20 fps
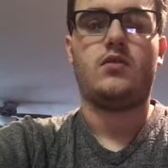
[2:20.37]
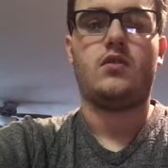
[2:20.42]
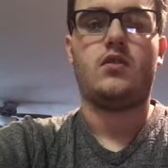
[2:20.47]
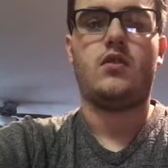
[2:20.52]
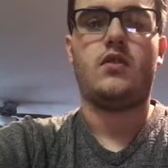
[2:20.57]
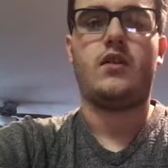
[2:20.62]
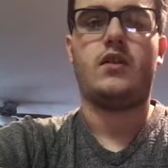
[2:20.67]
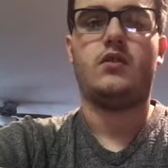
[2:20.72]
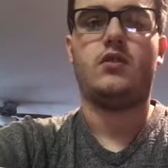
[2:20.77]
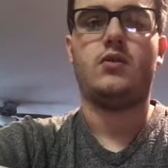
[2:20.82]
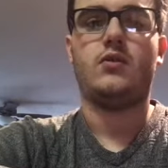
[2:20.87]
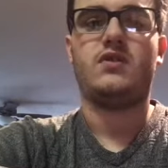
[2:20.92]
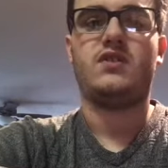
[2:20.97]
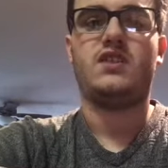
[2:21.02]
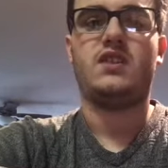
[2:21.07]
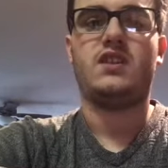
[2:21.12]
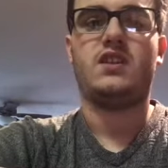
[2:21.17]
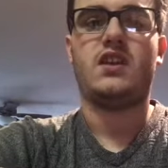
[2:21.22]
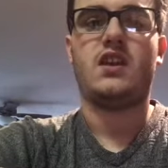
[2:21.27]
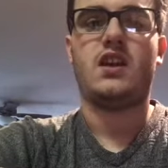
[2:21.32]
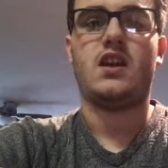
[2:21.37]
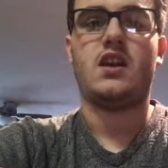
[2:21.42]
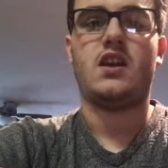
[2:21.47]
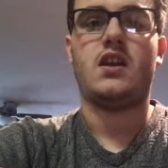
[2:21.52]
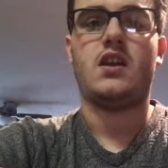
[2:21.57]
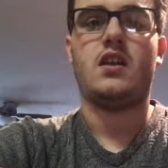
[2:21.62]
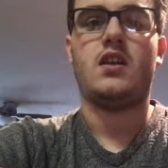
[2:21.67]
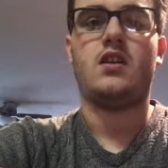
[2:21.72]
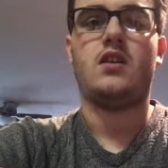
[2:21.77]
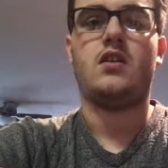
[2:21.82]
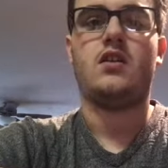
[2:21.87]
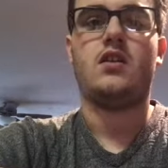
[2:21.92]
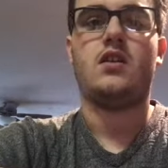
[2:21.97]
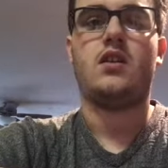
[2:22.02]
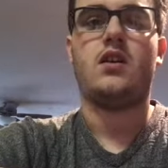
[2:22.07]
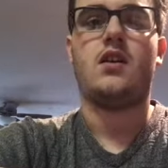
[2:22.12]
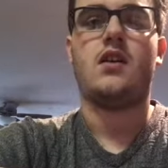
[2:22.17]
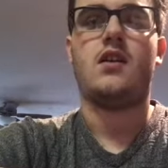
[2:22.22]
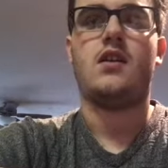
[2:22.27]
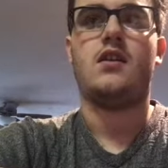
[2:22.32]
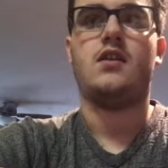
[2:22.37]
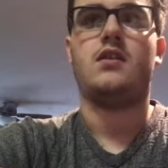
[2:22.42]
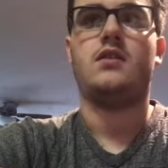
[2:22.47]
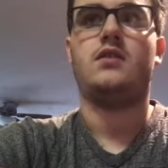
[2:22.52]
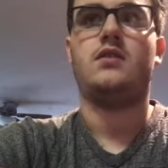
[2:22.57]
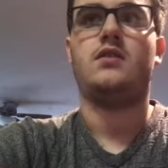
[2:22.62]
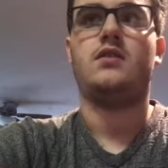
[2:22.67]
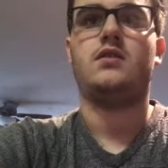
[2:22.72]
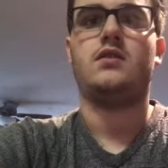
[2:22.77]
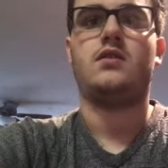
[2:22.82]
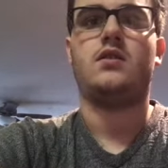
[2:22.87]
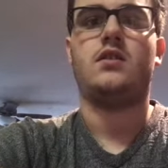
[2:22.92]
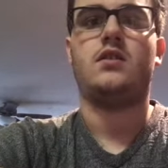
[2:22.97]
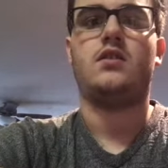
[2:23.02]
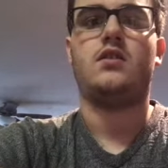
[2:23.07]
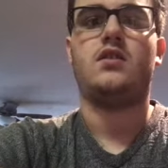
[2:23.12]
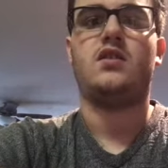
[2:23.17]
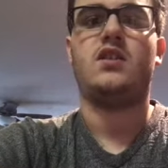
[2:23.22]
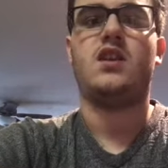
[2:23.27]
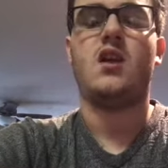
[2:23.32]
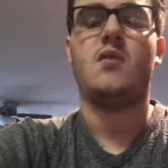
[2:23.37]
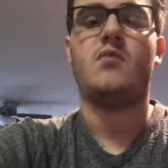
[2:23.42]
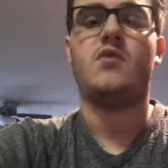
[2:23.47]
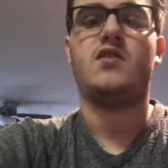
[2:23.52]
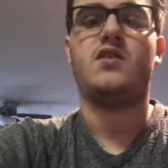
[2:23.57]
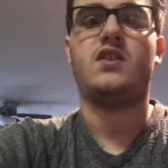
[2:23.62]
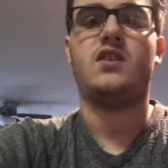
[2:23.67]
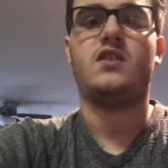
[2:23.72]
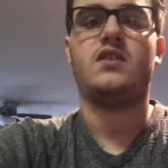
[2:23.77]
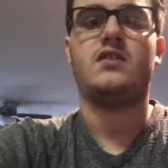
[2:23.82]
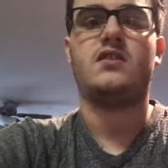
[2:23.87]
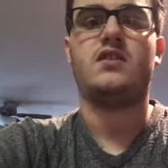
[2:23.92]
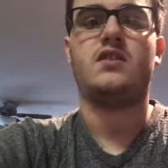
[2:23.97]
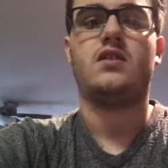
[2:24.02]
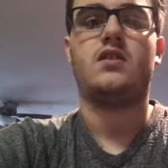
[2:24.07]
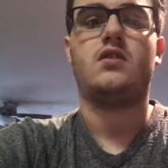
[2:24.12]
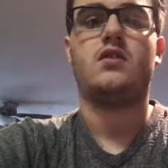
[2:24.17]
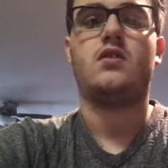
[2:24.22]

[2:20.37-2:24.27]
oh yeah, Louis C.K., and Cameron Diaz